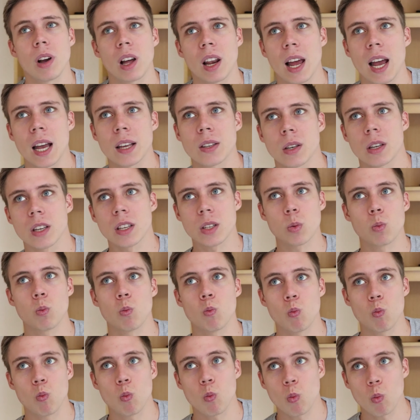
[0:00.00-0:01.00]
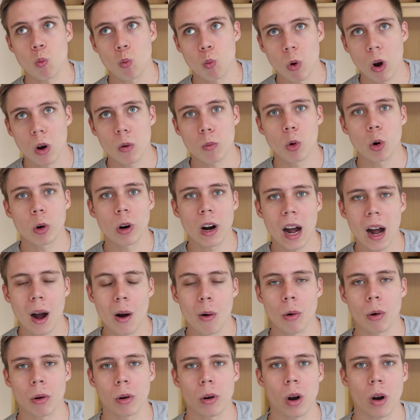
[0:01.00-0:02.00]
class is 1 more
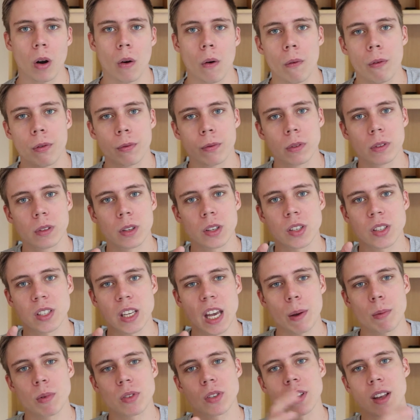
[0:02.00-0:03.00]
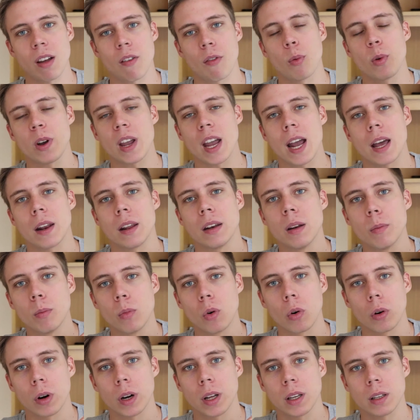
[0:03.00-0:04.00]
hour of the same stuff we had in the
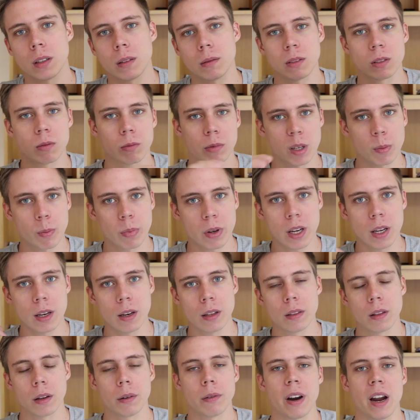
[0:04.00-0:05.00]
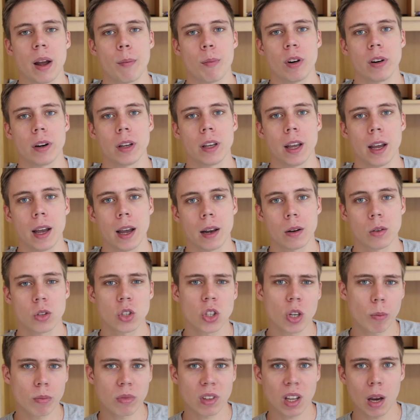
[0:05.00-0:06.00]
morning, repeating the grammar again.
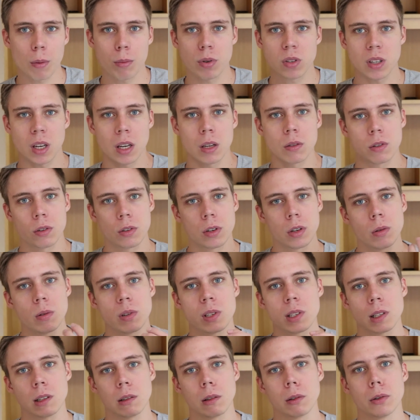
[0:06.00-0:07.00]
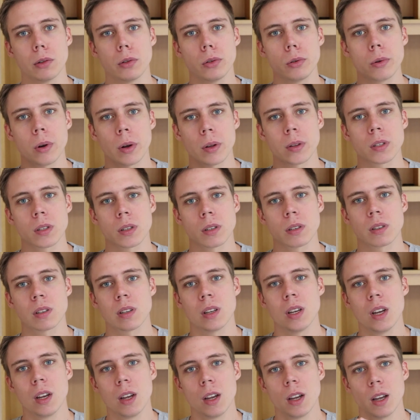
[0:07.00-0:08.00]
Sometimes they introduce little
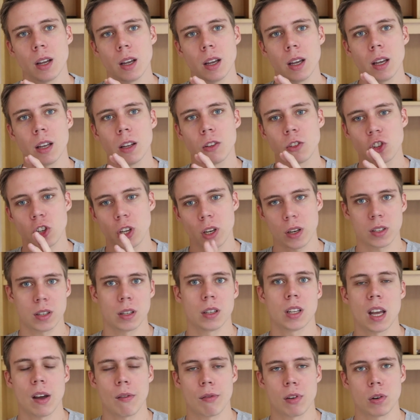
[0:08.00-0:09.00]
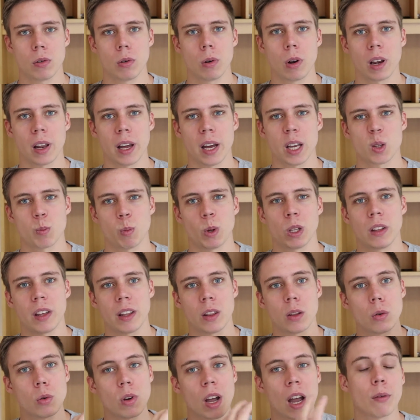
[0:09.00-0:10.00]
nuances just in the afternoon class, but they
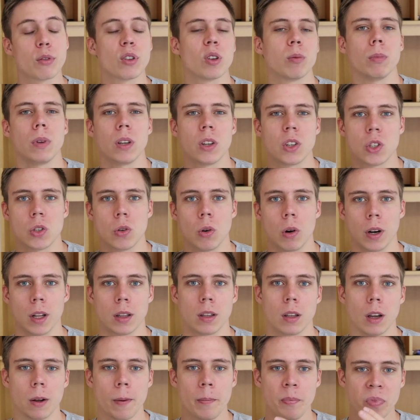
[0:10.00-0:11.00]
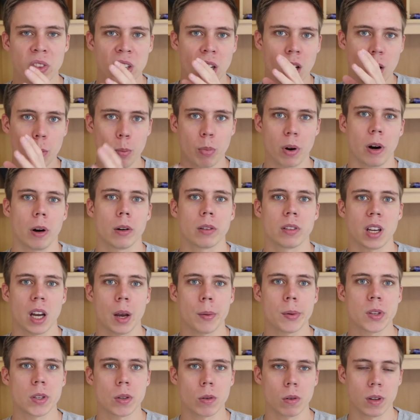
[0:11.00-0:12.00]
do have to make sure that the
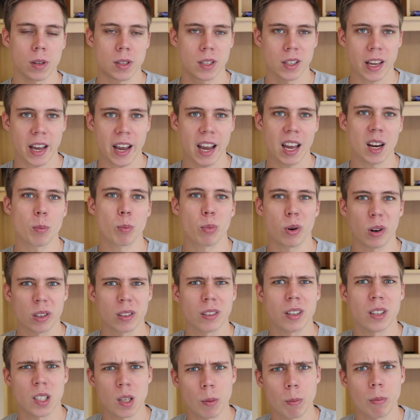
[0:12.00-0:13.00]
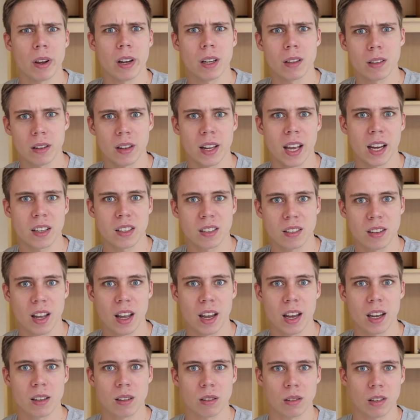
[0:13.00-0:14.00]
part-time students can participate the next
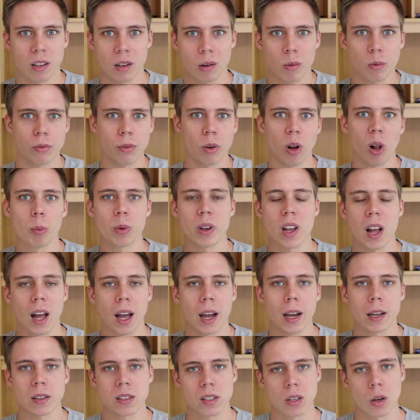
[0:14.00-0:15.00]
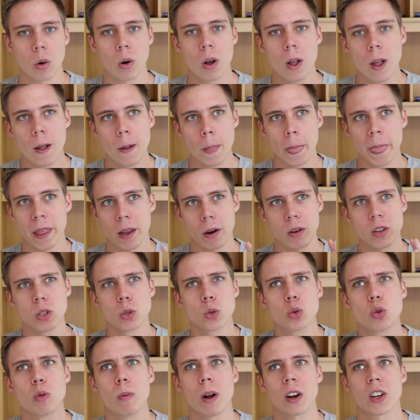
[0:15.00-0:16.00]
day so they don't fall behind. So there
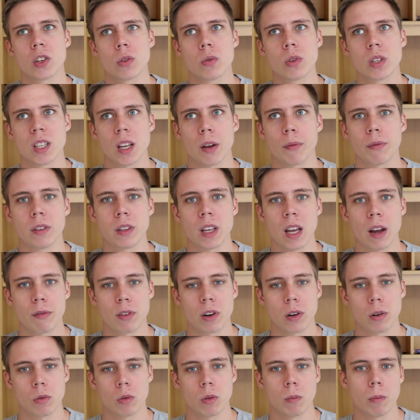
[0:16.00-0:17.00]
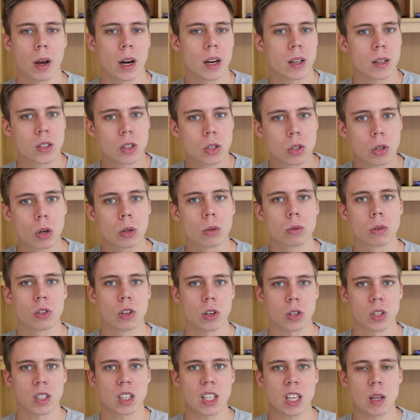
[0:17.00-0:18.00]
isn't too much new stuff in the afternoon, but it's good to
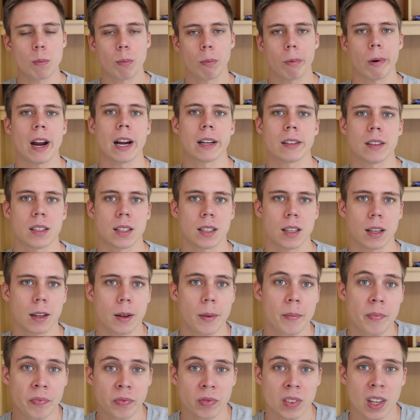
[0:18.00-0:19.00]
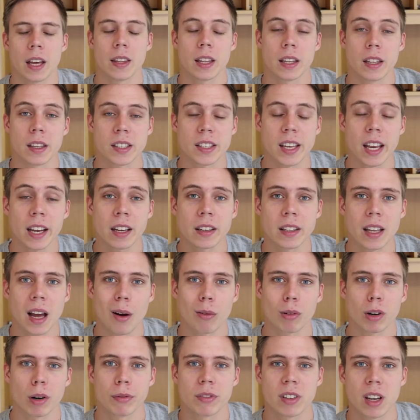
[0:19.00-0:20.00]
just keep practicing. And then the second
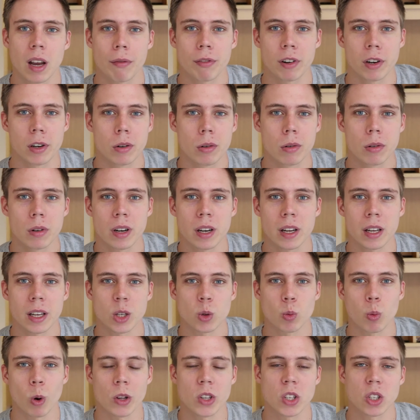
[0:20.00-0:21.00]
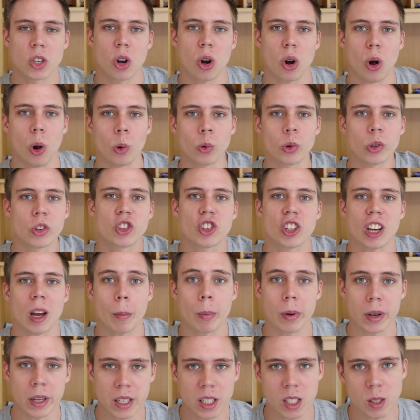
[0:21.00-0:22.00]
hour of the afternoon is what's called
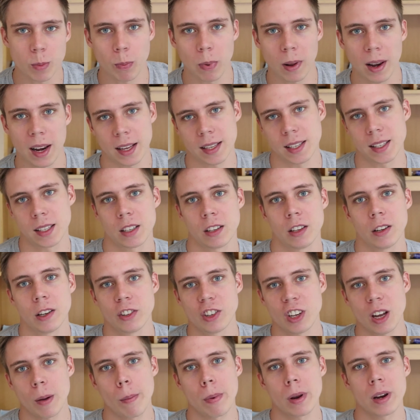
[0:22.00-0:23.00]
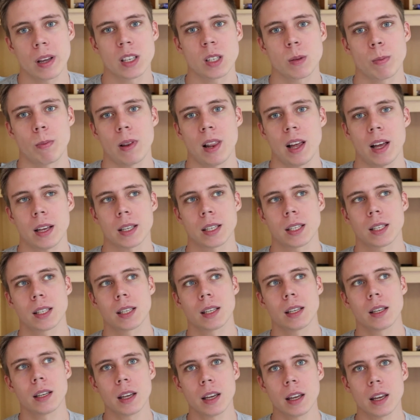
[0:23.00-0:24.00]
Japanese Plus. Japanese
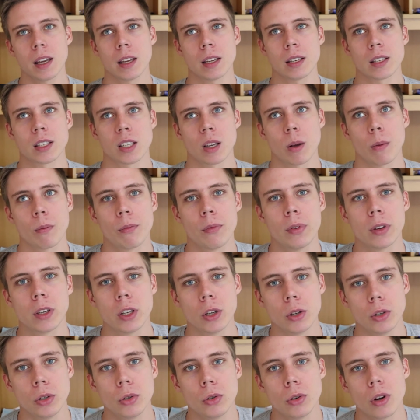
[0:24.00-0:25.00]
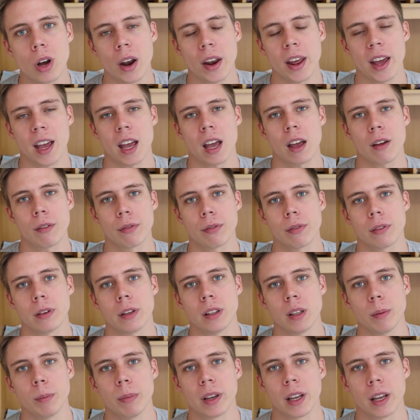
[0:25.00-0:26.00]
Plus is something you do not have
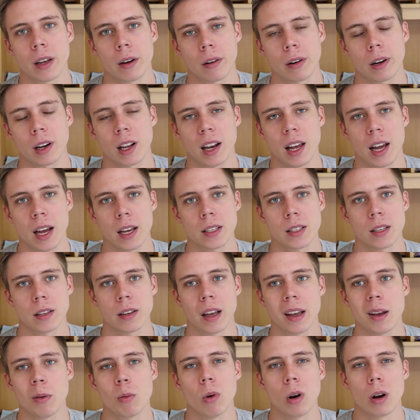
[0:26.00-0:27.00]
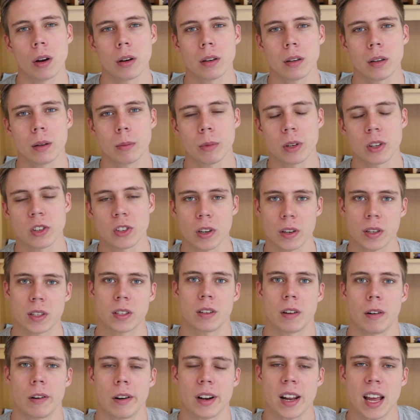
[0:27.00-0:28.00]
in the beginner class in A1. We just
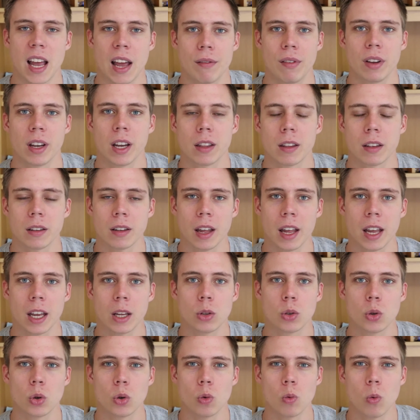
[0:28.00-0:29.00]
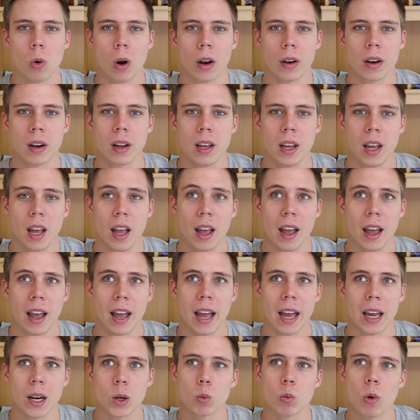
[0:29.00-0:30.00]
started having it in A2-1.
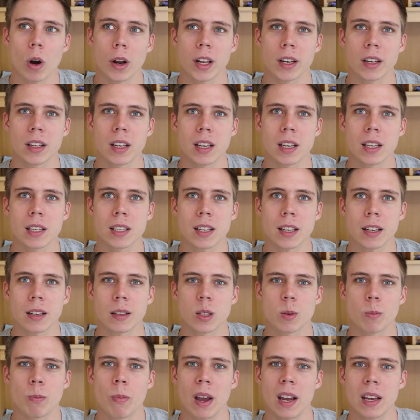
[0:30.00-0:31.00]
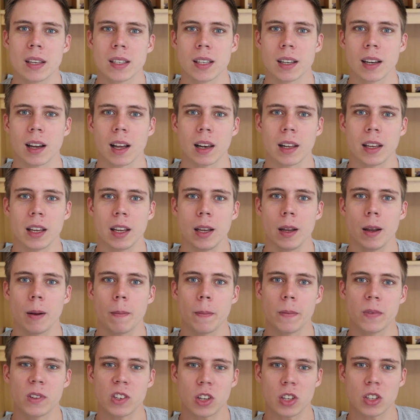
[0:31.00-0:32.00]
And what it is basically
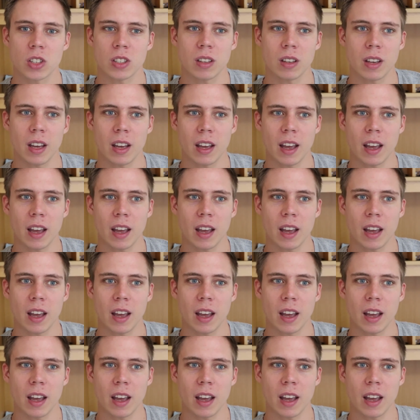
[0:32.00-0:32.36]
just